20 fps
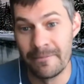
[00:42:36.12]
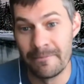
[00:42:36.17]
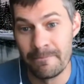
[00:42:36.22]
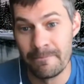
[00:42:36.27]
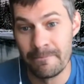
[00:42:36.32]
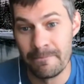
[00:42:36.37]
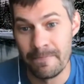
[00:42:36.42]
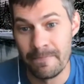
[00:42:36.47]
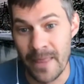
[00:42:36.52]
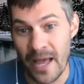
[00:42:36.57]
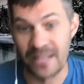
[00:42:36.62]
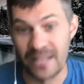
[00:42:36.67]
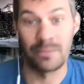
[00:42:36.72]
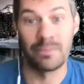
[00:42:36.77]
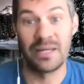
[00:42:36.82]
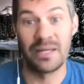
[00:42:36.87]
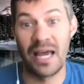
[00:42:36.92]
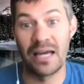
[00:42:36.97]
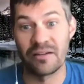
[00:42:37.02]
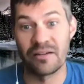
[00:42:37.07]
As it
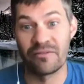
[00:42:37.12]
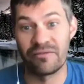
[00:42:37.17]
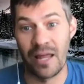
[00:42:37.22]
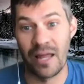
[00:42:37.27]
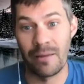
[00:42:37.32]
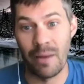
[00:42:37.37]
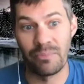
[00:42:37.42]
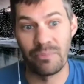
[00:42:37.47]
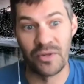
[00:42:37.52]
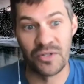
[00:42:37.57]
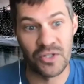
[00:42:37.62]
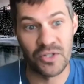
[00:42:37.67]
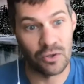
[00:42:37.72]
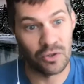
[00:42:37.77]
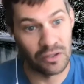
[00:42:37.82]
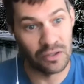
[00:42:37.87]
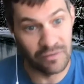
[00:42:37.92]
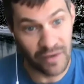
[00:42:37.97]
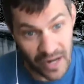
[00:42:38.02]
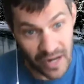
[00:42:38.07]
began to flame up, the circle of
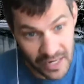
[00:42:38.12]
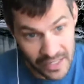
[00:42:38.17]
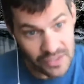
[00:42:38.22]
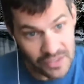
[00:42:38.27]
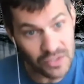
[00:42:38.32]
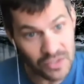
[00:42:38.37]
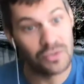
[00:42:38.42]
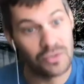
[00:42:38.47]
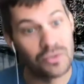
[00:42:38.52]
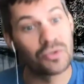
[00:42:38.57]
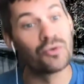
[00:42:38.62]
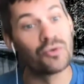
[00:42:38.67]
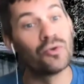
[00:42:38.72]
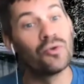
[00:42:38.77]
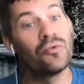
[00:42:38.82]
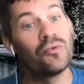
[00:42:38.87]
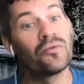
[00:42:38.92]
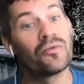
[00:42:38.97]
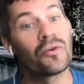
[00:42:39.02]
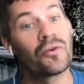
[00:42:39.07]
eyes drew
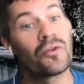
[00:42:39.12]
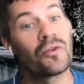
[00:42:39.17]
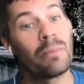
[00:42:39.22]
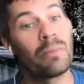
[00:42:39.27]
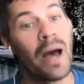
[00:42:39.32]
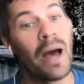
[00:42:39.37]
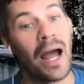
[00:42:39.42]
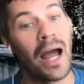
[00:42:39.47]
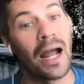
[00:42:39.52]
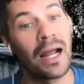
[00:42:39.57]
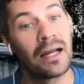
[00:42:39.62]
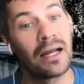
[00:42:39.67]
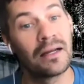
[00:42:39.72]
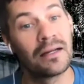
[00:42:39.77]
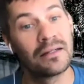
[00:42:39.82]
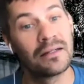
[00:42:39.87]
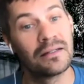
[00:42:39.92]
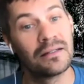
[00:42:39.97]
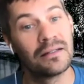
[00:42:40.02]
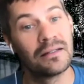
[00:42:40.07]
further back.
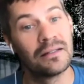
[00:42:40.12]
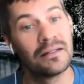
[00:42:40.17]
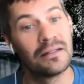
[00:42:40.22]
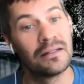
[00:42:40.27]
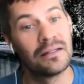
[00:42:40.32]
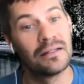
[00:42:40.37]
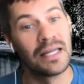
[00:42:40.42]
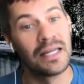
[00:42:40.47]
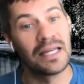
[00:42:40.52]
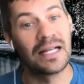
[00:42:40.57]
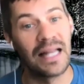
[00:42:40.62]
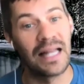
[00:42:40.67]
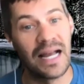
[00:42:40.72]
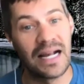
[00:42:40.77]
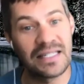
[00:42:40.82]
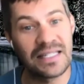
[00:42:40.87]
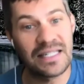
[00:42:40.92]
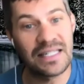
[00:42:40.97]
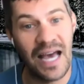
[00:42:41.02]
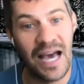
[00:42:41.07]
He glanced
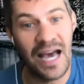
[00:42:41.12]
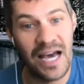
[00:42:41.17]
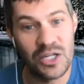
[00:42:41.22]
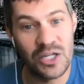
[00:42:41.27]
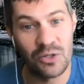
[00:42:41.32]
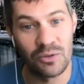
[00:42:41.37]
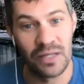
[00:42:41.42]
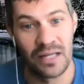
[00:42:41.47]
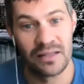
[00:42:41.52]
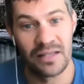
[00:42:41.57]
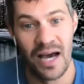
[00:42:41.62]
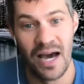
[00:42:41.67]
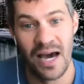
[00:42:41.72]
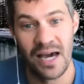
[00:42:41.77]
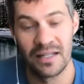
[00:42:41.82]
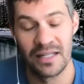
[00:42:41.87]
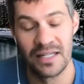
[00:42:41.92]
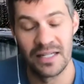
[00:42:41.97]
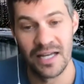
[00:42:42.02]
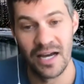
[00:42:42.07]
casually at the
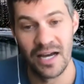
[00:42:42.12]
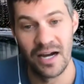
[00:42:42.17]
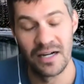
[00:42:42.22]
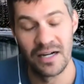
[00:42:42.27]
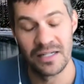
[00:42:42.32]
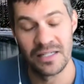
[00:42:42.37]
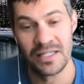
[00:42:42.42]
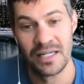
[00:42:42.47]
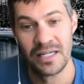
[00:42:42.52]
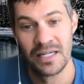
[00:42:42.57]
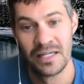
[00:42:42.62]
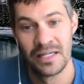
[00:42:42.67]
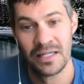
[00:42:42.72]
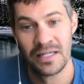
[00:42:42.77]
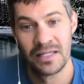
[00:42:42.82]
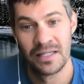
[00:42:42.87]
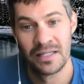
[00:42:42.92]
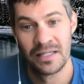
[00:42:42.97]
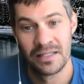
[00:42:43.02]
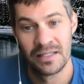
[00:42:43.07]
huddling dogs.
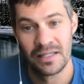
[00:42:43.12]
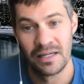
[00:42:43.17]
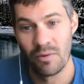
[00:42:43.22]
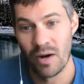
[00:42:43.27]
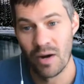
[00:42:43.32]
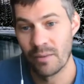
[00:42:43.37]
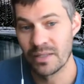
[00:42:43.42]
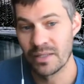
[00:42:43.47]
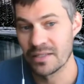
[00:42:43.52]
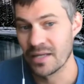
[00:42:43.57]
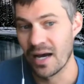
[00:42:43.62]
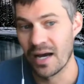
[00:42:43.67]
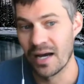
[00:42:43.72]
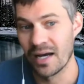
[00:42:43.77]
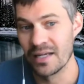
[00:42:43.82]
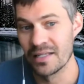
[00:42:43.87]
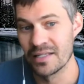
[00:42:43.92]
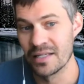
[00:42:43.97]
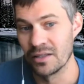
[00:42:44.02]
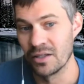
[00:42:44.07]
He rubbed his eyes
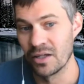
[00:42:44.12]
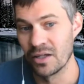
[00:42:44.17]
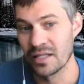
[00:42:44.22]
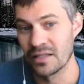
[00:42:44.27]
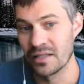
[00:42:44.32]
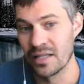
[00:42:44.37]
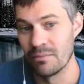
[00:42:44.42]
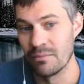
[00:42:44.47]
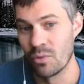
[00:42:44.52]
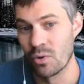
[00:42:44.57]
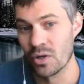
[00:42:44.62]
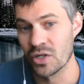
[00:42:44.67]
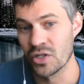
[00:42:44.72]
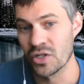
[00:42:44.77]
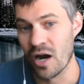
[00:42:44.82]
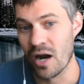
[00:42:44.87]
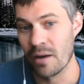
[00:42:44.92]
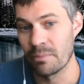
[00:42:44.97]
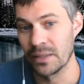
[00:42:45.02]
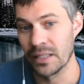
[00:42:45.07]
and looked at them more
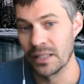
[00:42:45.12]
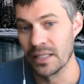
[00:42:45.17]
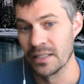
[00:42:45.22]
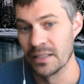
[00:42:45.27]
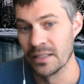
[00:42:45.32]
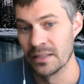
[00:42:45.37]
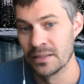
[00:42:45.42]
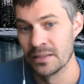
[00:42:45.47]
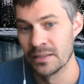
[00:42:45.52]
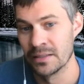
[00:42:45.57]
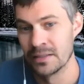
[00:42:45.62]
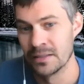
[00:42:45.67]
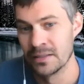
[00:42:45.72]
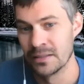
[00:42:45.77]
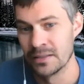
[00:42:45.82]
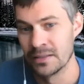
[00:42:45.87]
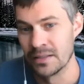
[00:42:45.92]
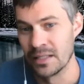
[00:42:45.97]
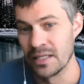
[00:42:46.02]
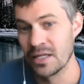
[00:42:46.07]
sharply.
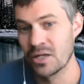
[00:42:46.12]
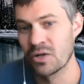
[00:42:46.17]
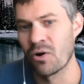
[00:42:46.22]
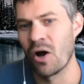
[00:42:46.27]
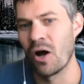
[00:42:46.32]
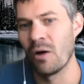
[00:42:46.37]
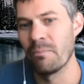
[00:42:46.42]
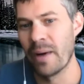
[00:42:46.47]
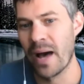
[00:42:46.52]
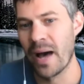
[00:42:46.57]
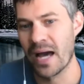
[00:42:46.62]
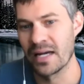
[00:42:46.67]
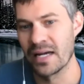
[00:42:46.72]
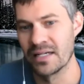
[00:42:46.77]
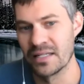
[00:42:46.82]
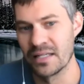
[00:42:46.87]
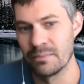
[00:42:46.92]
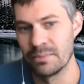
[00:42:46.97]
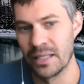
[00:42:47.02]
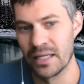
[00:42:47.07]
Then he crawled back into the
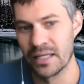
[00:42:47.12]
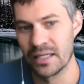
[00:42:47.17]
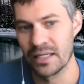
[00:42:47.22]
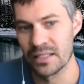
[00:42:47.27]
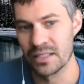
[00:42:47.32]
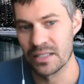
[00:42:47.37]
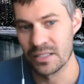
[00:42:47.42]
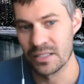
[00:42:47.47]
blankets.